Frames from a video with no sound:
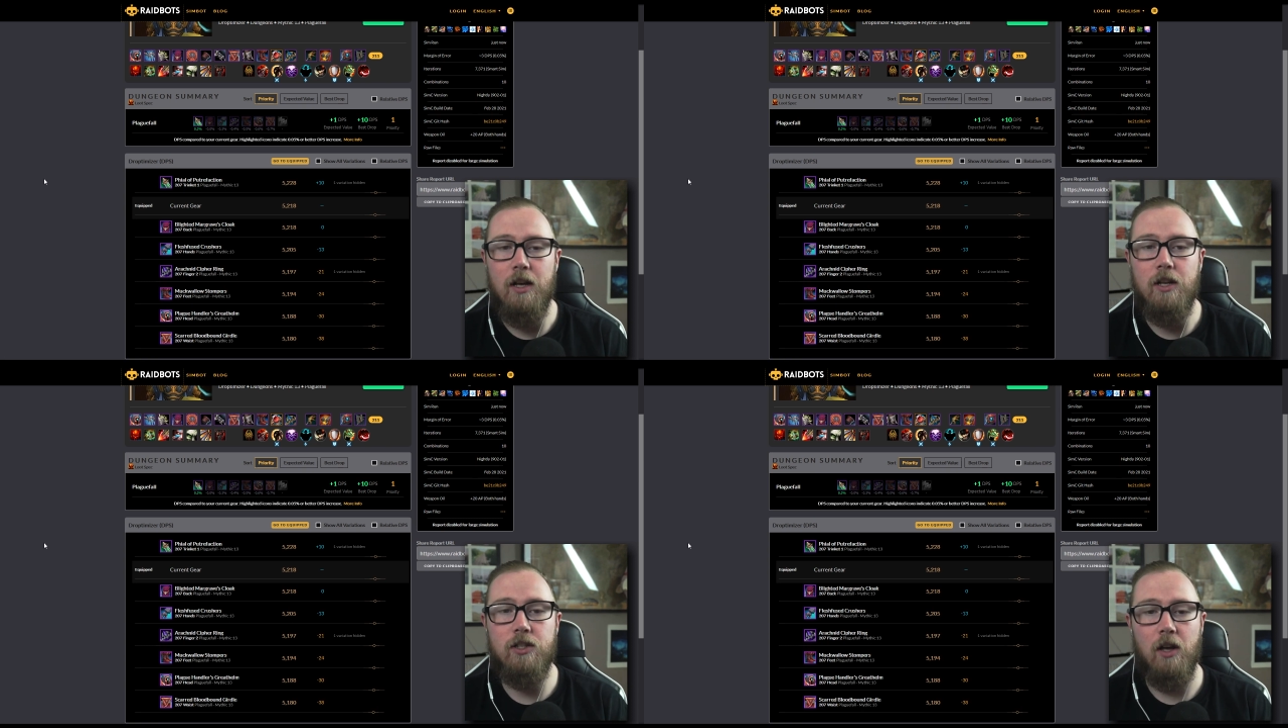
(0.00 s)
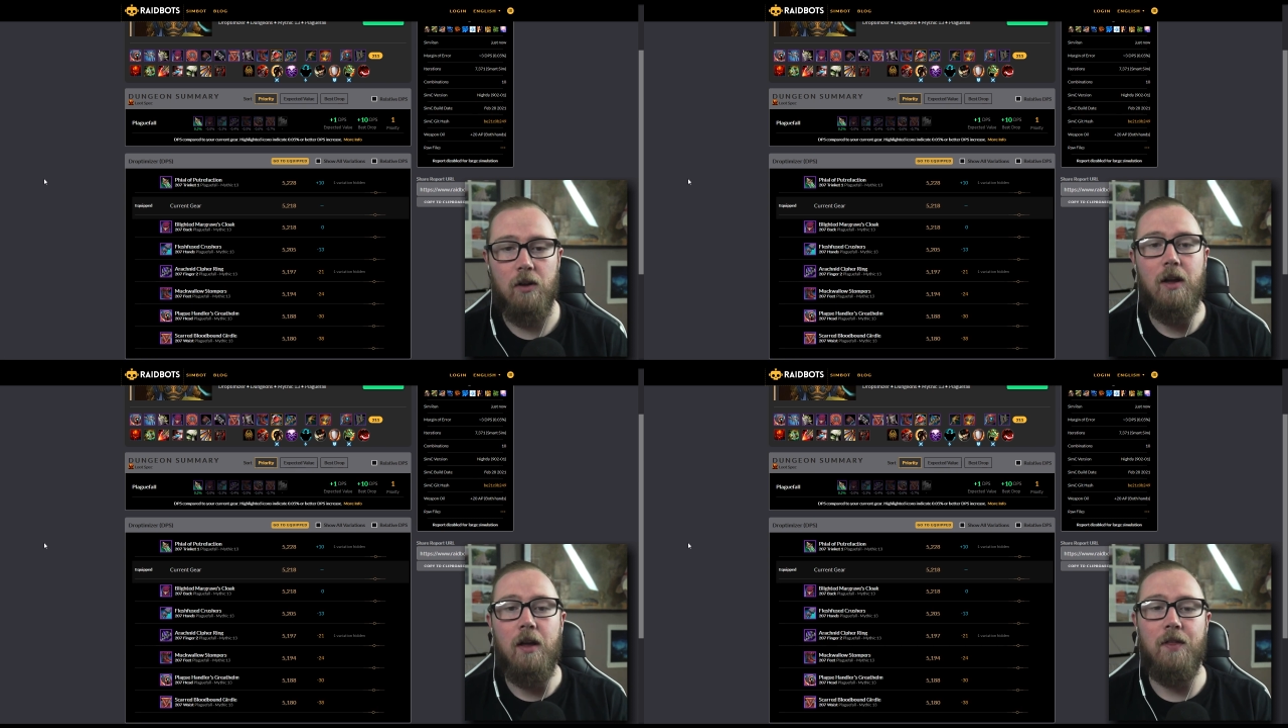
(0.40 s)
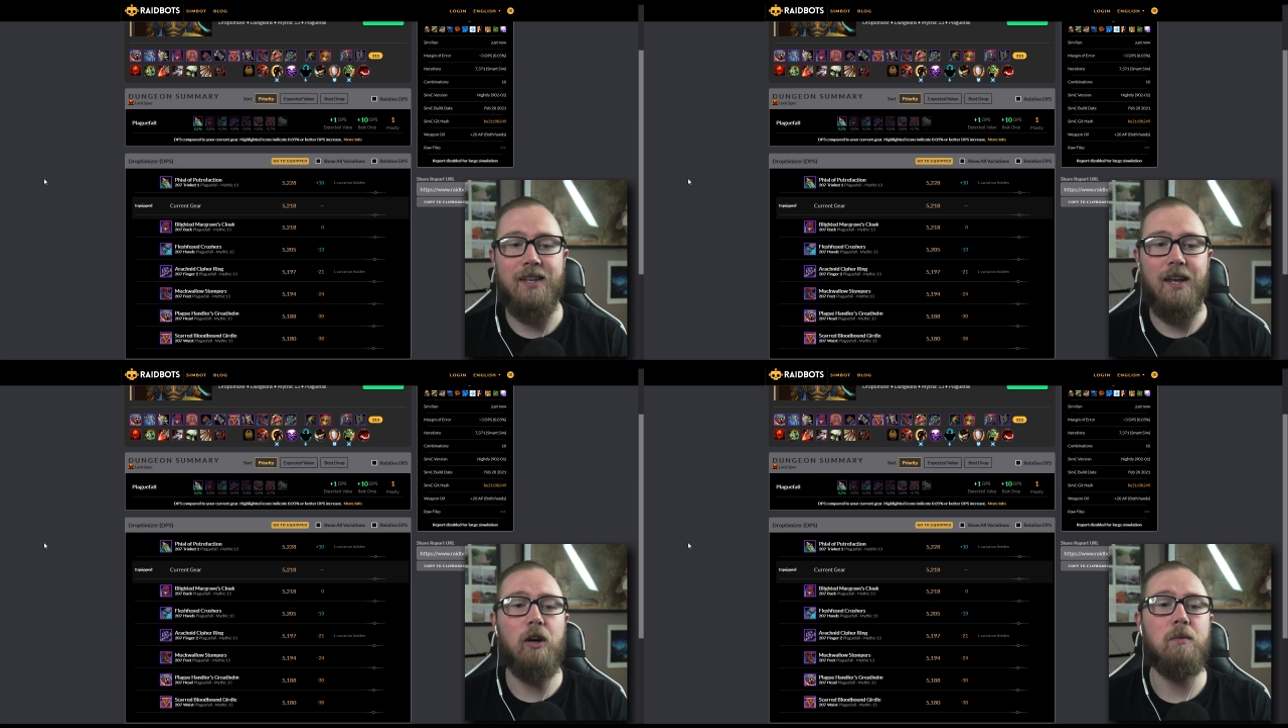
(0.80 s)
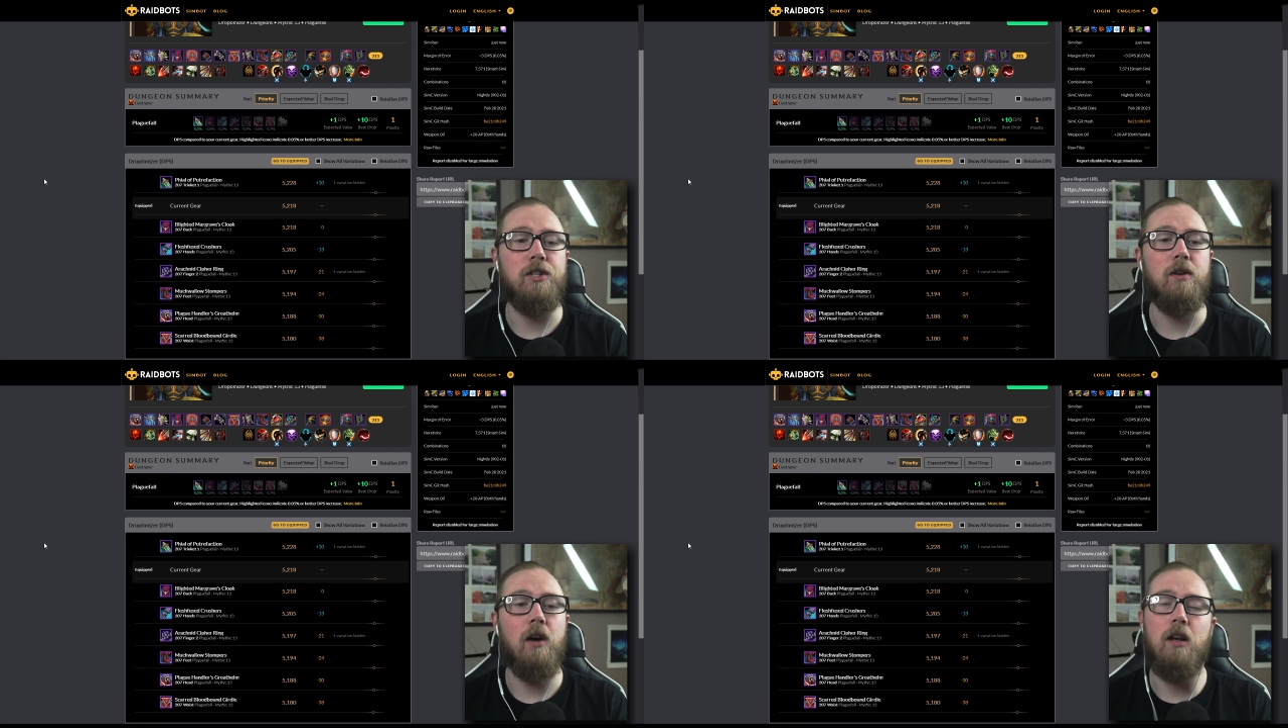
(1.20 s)
So this helps
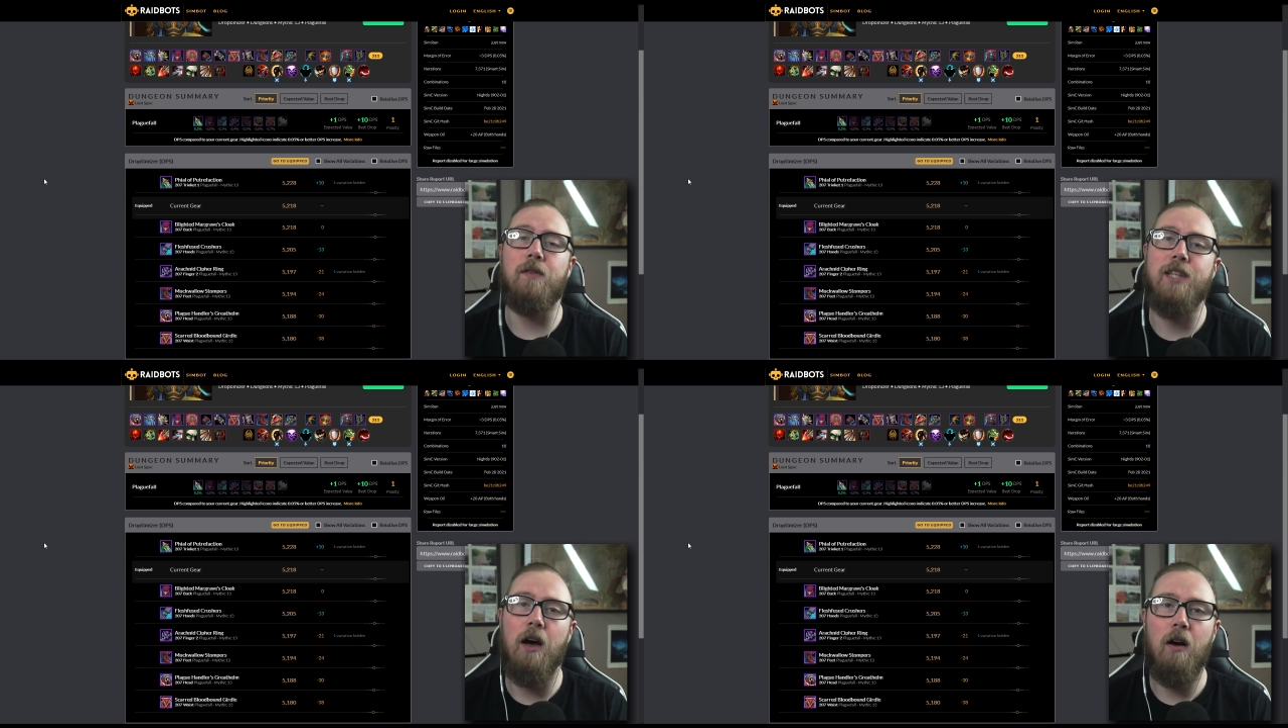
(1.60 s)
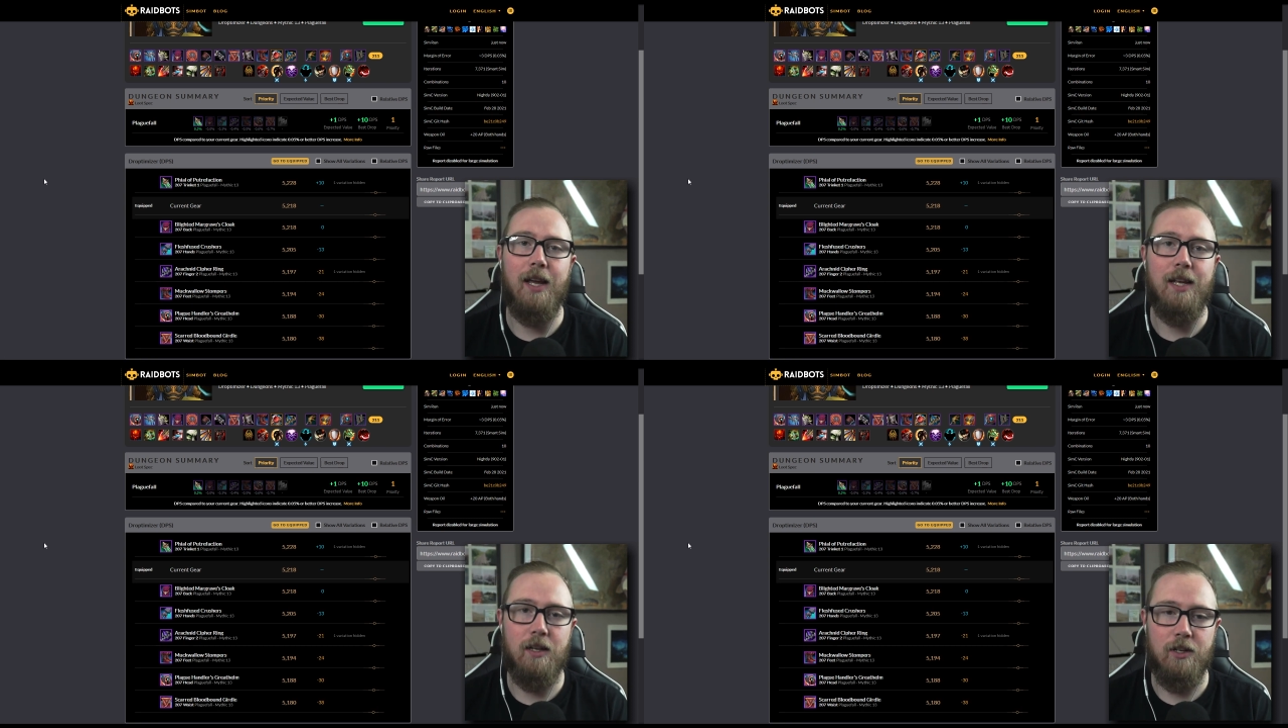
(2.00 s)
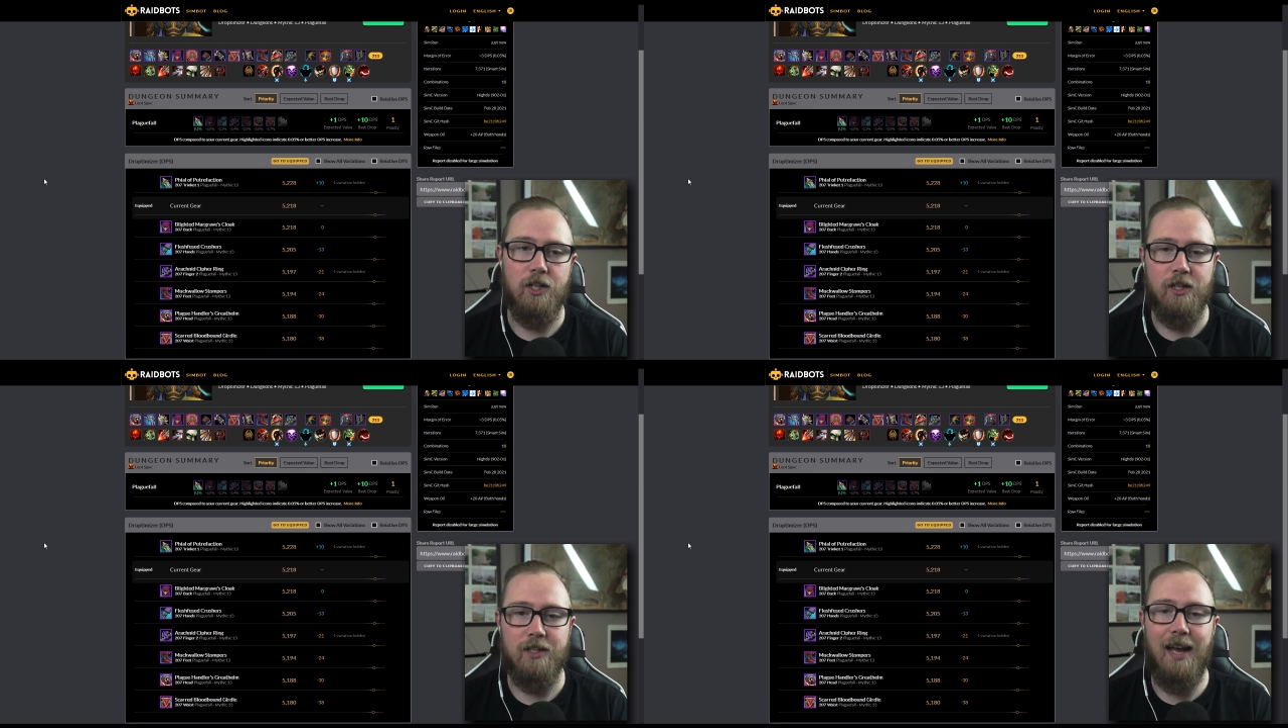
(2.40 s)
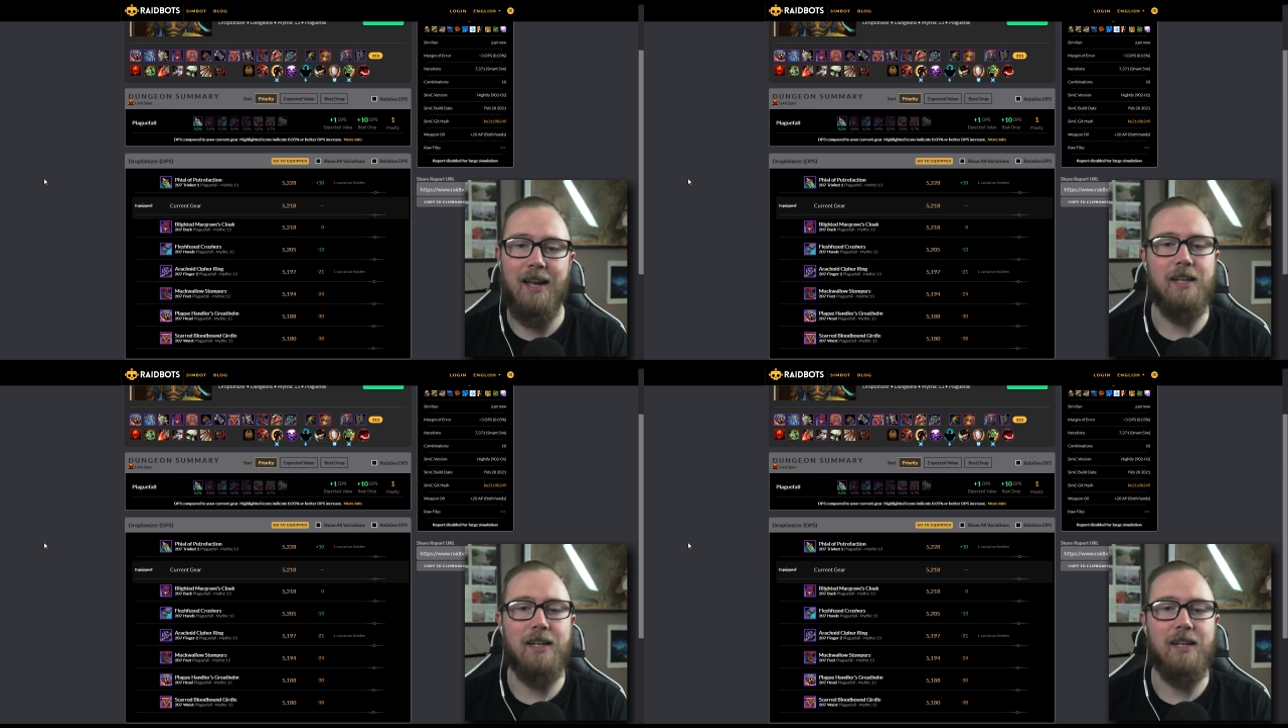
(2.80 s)
you kind of target dungeons at a